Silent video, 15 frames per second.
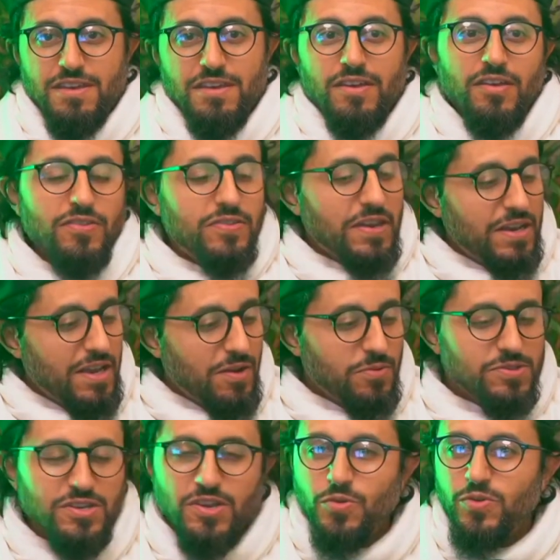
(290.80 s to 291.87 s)
He said, Yeah, it
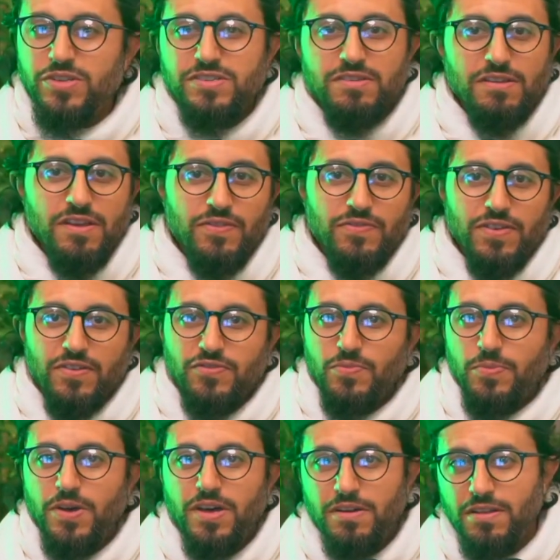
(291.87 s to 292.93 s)
was a coincidence that, uh,
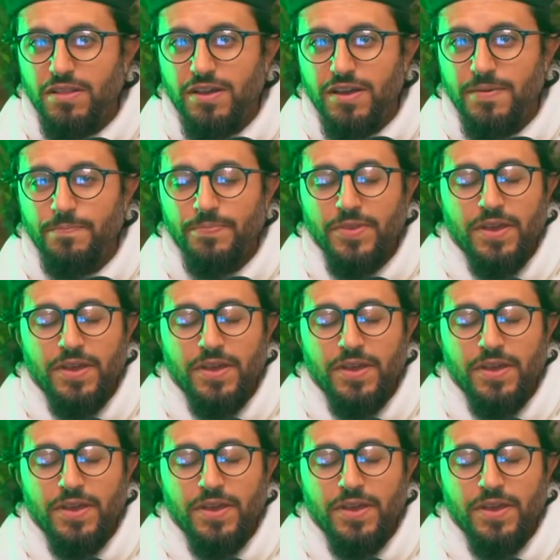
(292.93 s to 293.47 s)
subhanAllah,